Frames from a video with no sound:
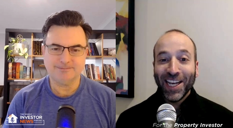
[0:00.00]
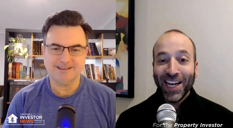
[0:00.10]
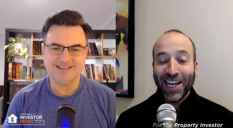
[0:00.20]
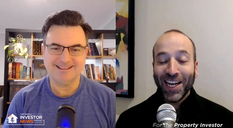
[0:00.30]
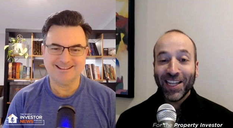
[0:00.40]

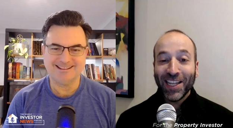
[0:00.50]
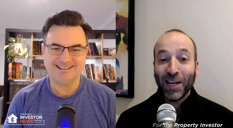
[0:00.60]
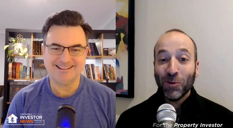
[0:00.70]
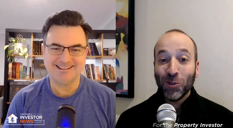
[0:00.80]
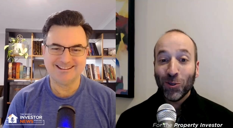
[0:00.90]
Speaker 1: uh,
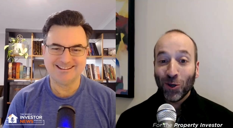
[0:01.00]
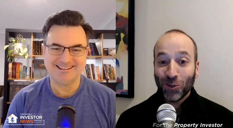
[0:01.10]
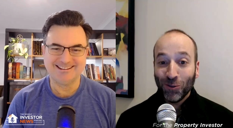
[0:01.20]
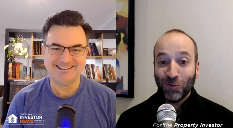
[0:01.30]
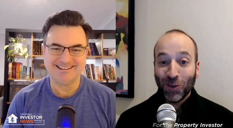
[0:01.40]
they were
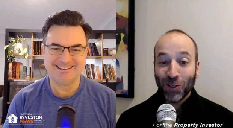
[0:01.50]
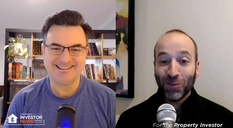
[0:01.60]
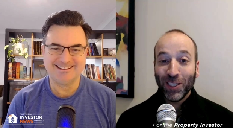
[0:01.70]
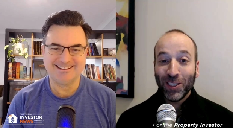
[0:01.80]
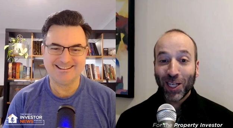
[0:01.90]
not too
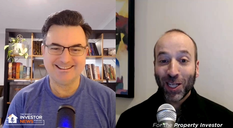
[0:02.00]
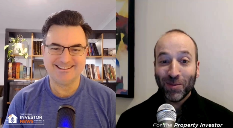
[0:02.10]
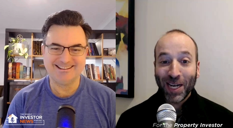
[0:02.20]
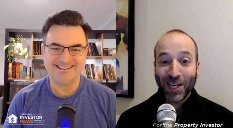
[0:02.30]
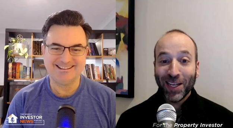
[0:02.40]
fond of each
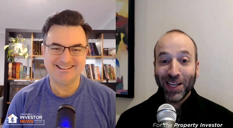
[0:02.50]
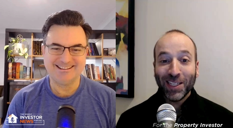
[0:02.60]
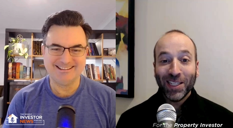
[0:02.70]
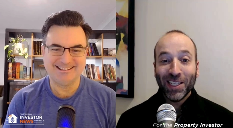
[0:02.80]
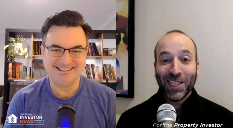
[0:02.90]
other back
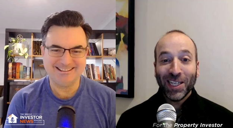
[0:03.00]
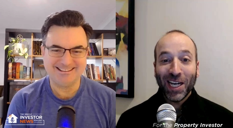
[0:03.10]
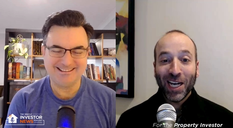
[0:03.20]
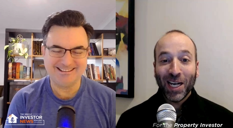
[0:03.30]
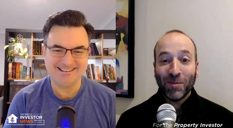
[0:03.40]
then,
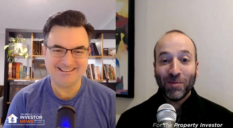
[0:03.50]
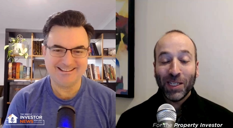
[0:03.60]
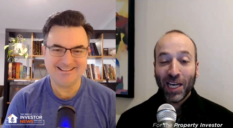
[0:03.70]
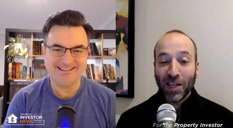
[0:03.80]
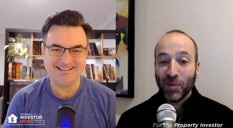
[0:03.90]
uh,
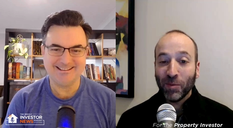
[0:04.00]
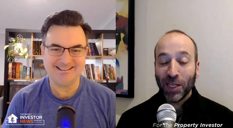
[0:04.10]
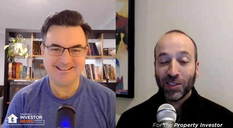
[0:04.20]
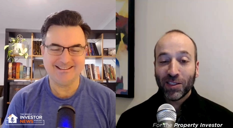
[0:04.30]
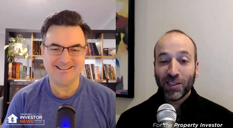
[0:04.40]
but now they're
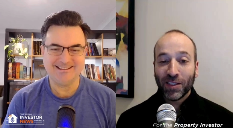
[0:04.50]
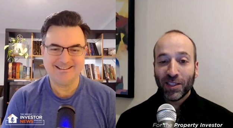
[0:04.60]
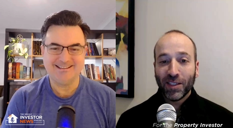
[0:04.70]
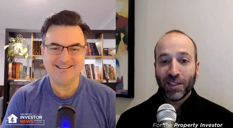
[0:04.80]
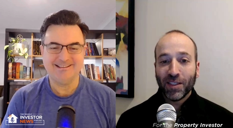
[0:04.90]
mates.
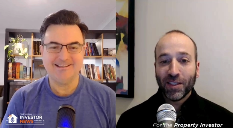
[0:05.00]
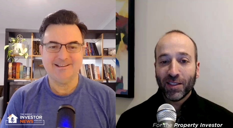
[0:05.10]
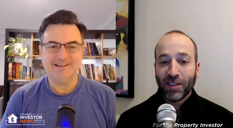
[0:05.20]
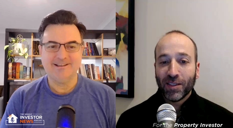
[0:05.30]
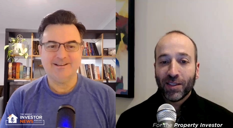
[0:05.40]

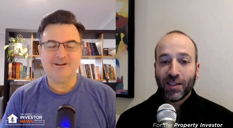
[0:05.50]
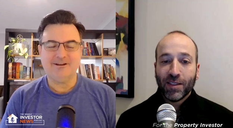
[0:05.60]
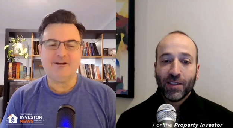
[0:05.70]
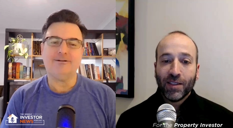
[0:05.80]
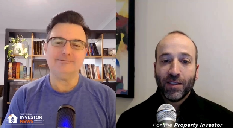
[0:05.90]

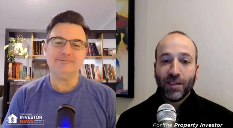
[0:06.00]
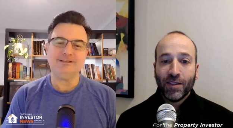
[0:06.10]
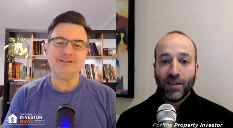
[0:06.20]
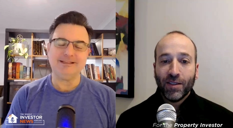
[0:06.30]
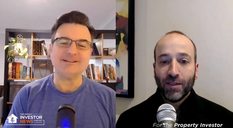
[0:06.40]

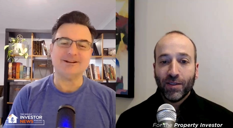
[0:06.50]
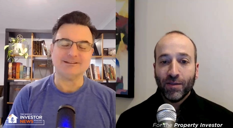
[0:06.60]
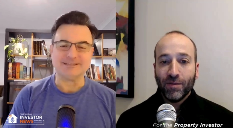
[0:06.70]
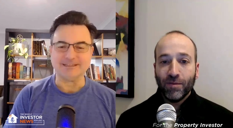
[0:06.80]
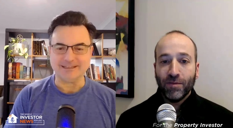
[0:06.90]
Speaker 2: Oh well,
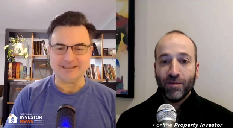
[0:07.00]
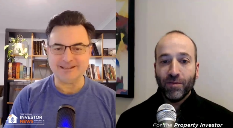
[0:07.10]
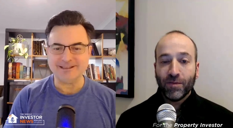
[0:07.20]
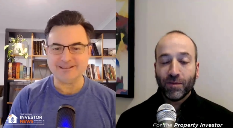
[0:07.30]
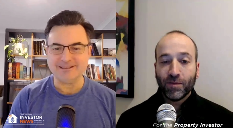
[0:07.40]
that's nice
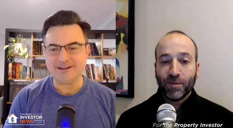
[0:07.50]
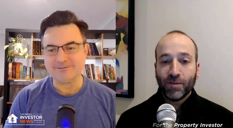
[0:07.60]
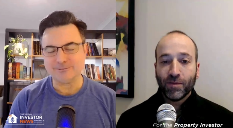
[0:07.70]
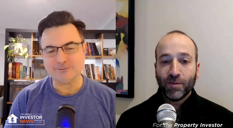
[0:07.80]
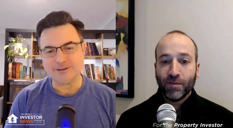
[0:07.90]
to hear
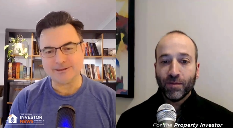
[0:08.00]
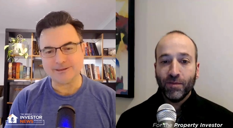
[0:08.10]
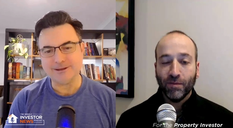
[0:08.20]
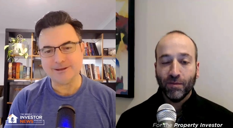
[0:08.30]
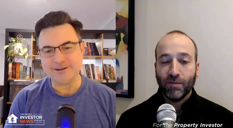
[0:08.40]
that after
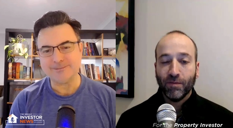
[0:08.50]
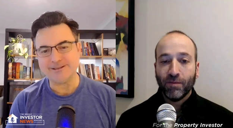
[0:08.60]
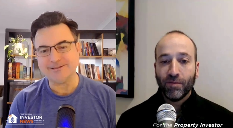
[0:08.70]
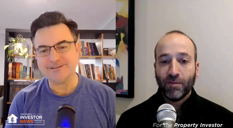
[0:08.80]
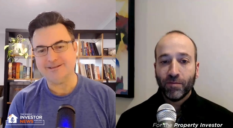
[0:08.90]
all that
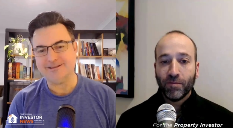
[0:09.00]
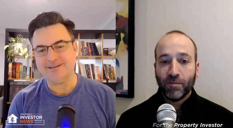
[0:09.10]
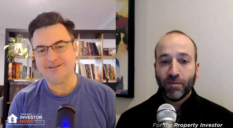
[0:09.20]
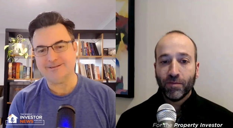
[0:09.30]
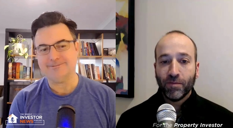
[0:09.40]
time they're
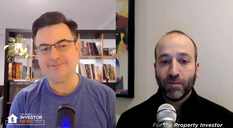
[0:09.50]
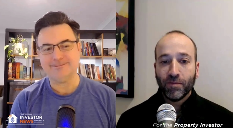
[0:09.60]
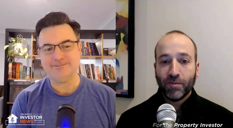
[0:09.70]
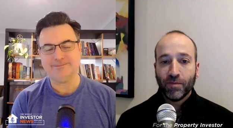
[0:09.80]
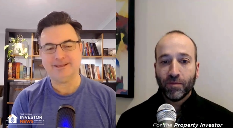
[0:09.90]

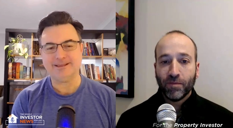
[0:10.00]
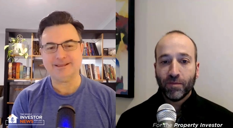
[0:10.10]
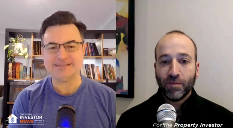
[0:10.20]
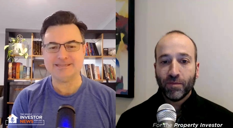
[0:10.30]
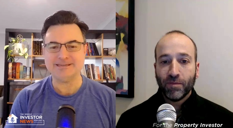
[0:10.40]
they're
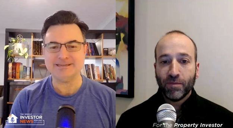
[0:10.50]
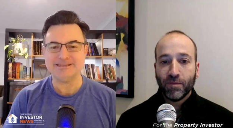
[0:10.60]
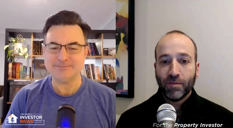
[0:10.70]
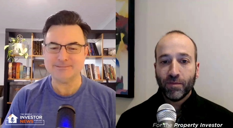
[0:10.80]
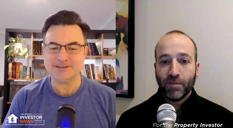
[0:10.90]
um, they
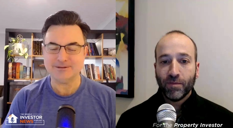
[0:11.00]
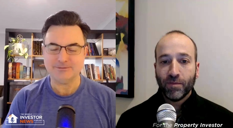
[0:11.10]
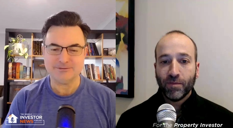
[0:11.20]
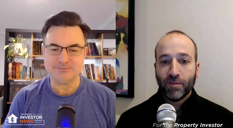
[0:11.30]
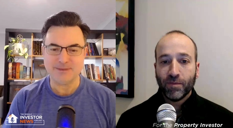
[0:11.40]
consider
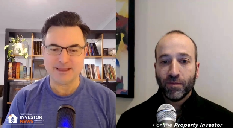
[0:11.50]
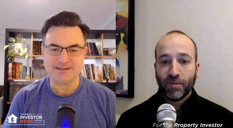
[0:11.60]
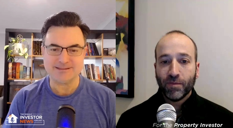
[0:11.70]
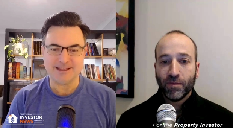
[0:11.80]
themselves